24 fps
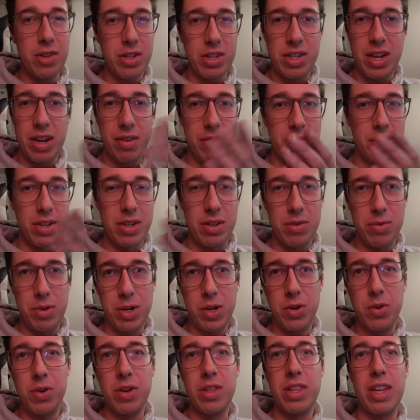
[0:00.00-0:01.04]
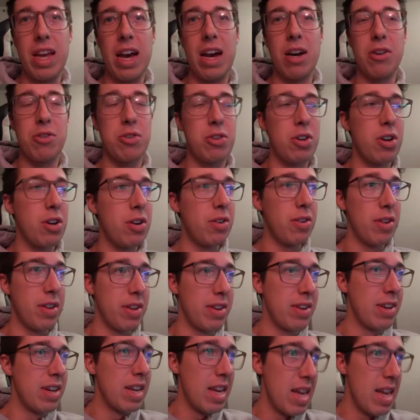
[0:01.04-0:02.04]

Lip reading: Just have to record the outro and